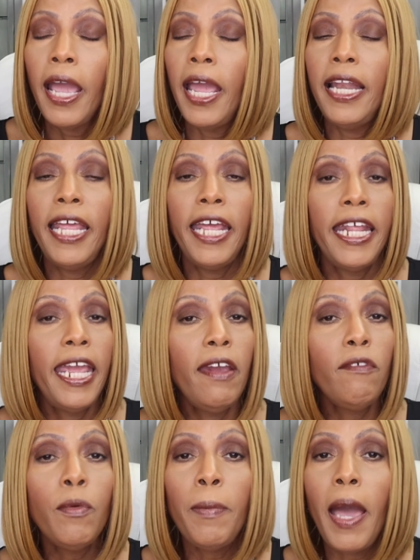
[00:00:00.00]
and let
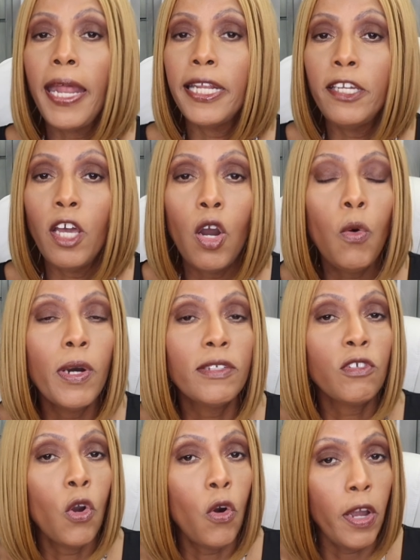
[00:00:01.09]
everybody know
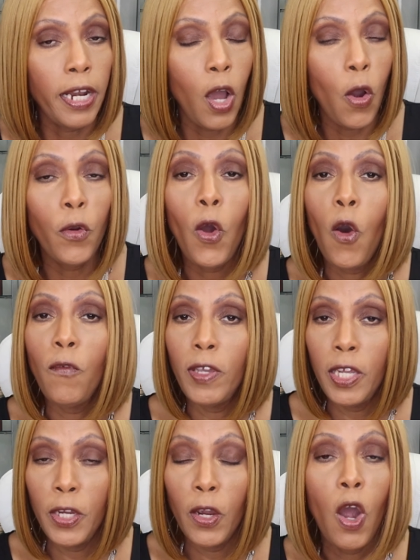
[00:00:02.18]
what's going on over
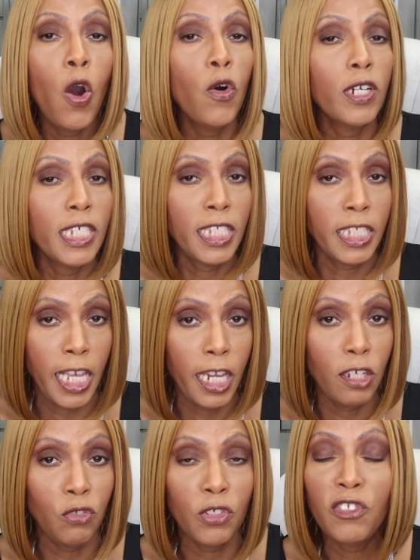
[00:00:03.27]
here on
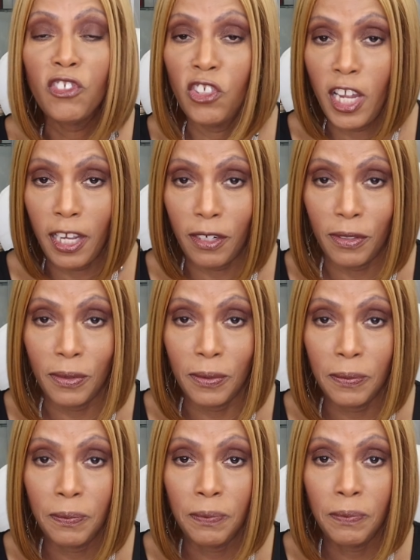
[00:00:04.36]
Cassandra's channel.
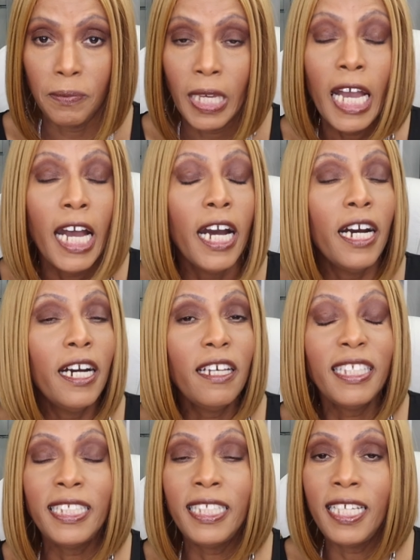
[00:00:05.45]

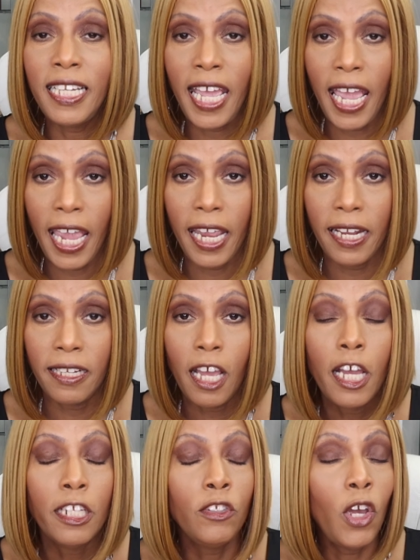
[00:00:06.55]
Other than that,
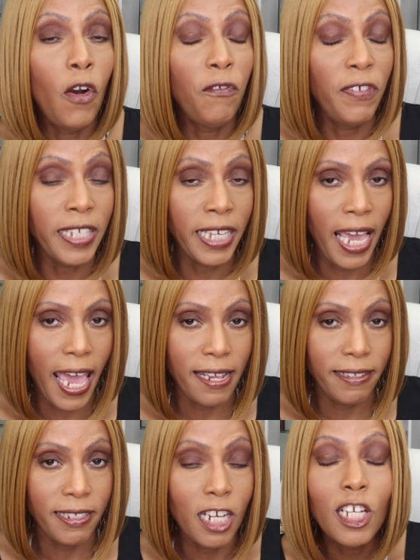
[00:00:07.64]
don't
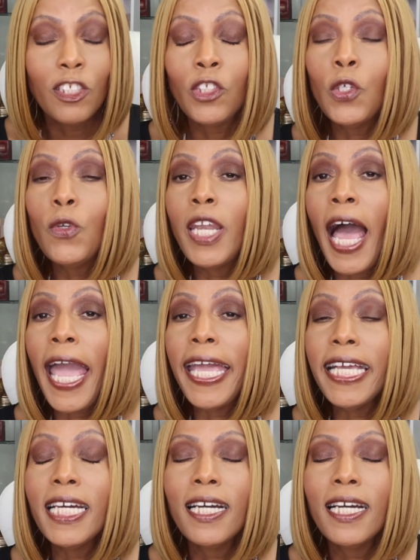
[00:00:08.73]
forget to like,